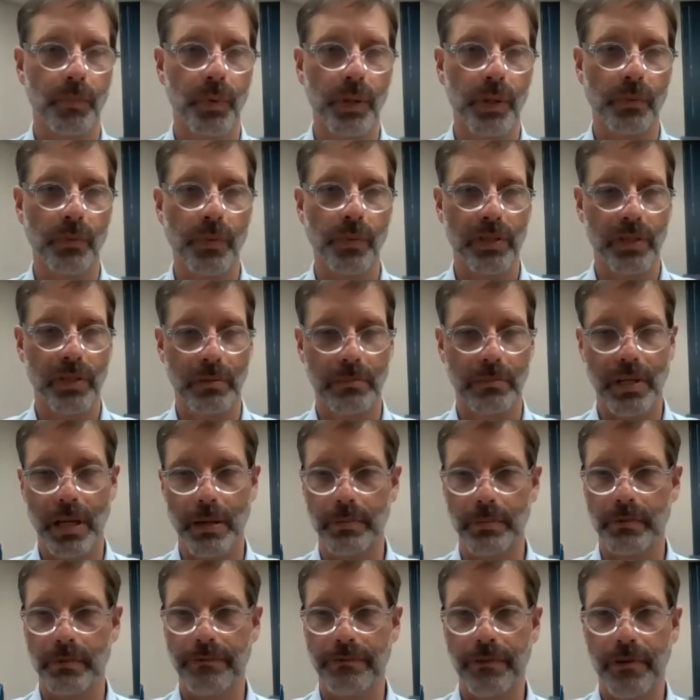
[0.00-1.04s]
we
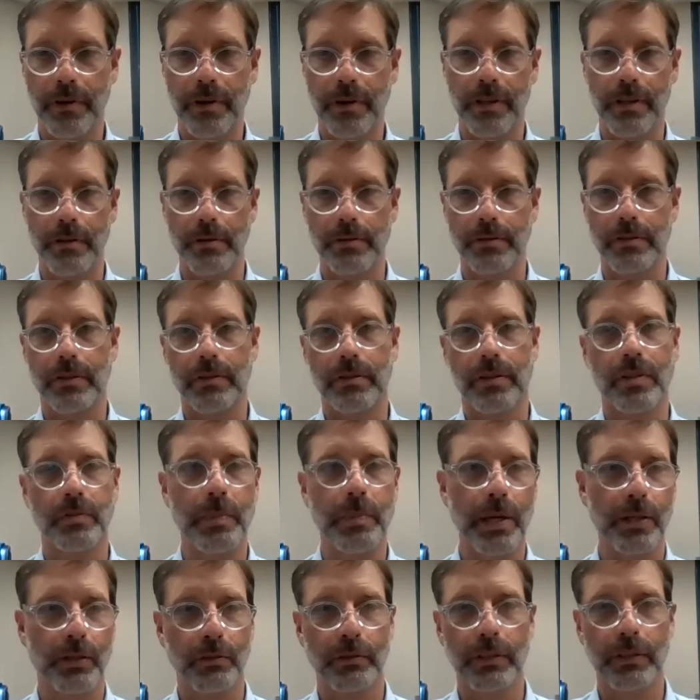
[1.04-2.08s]
sometimes refer to those as a
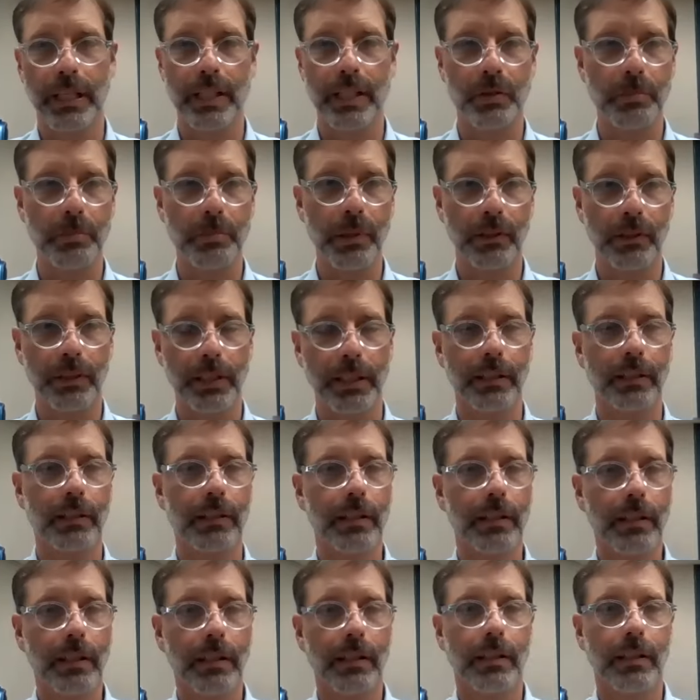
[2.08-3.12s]
special needs building.
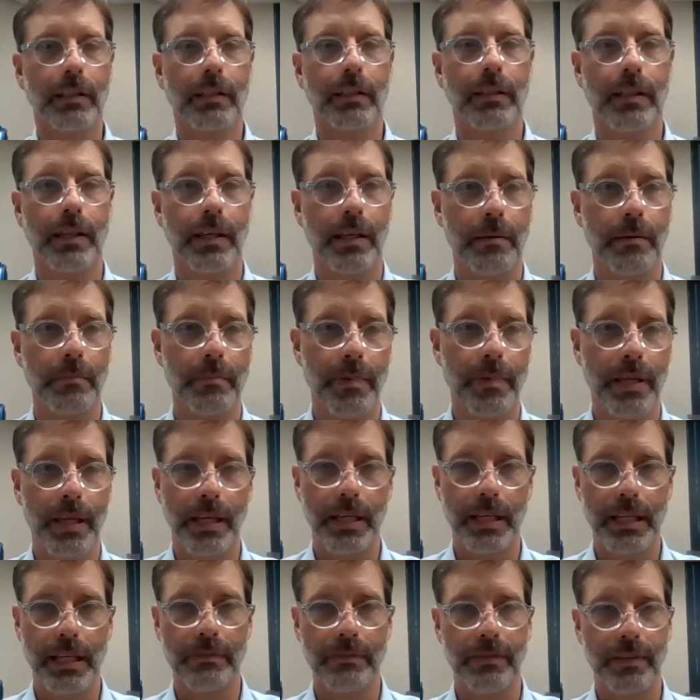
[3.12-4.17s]
And
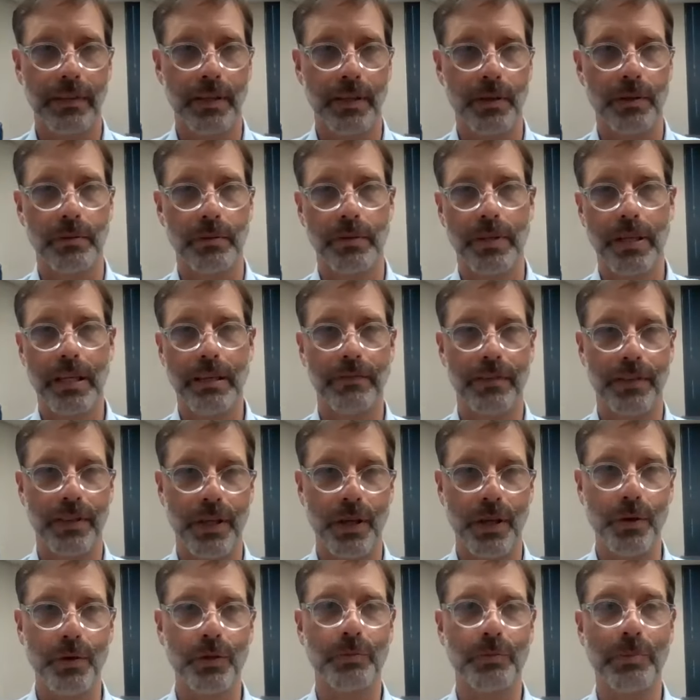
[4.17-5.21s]
even
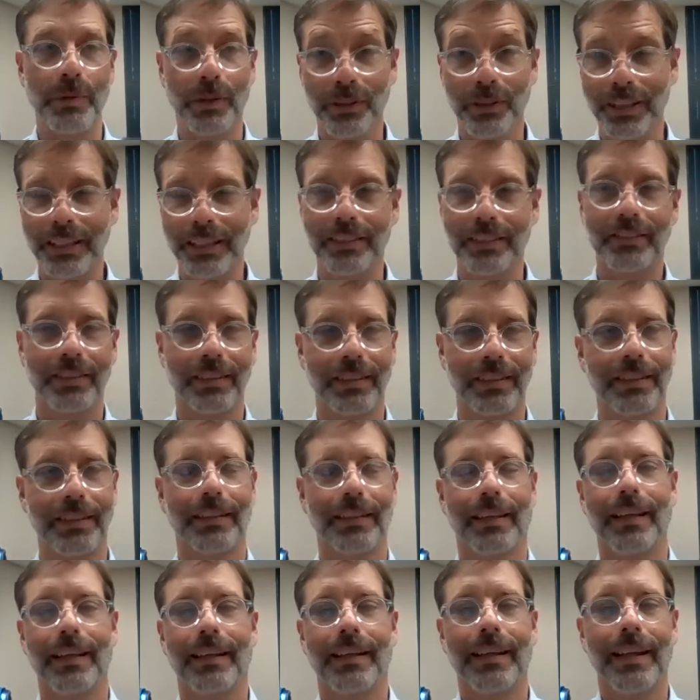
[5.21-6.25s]
those buildings,
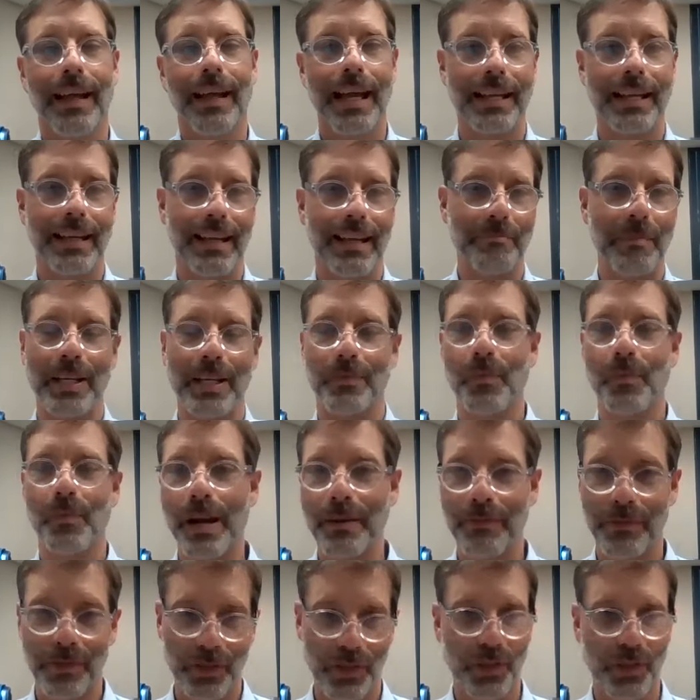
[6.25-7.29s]
my
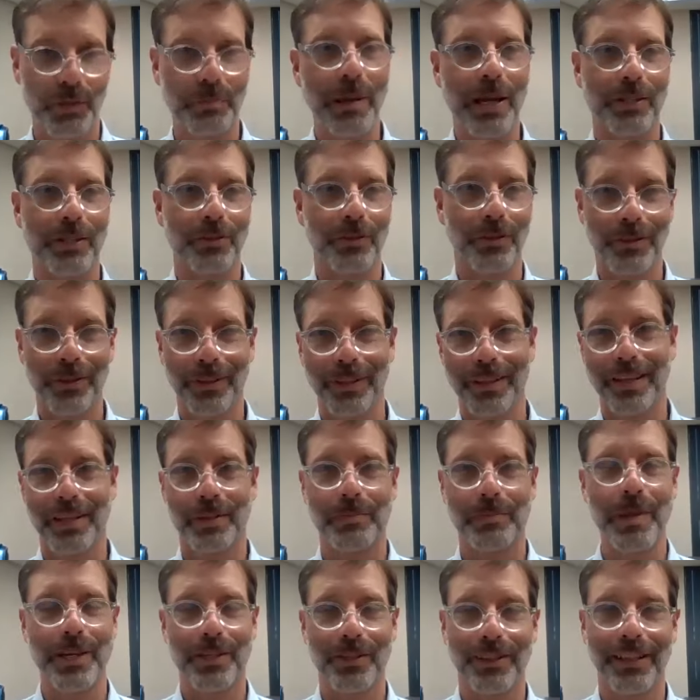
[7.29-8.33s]
wife is a
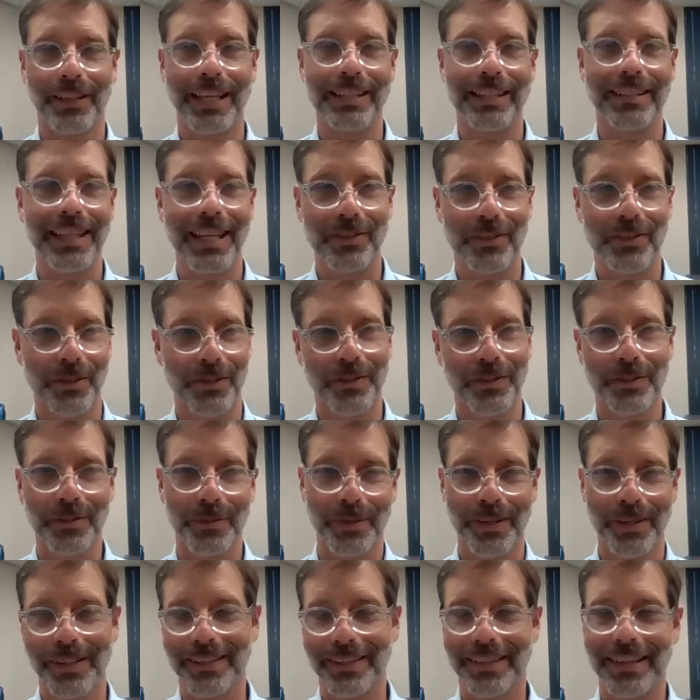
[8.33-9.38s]
special ed teacher,
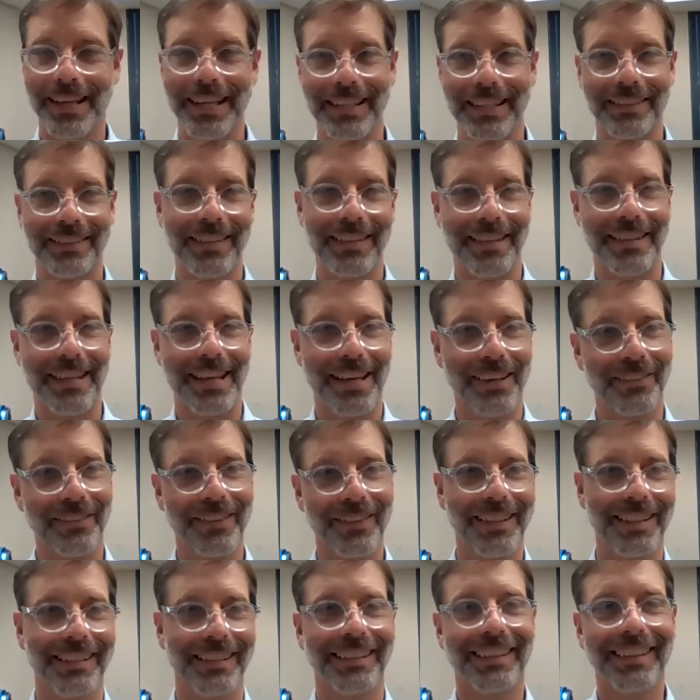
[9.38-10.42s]
so I can say that,
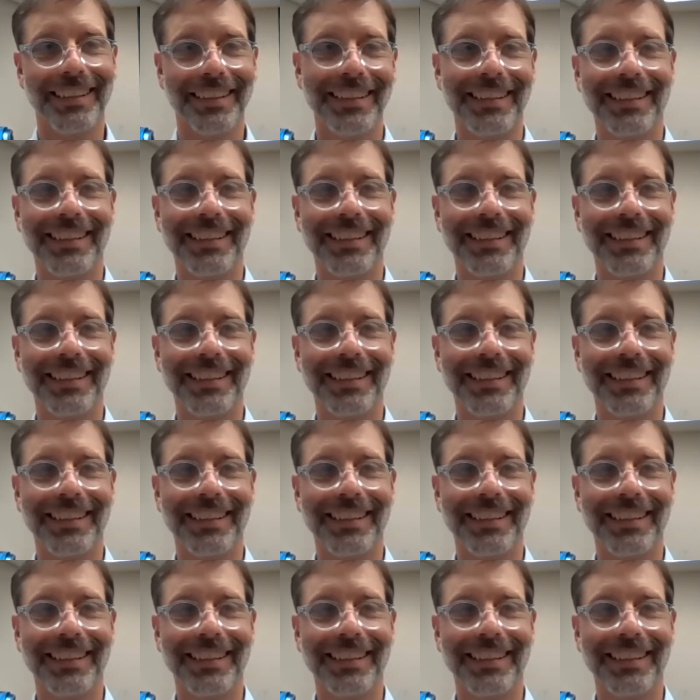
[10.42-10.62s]
right?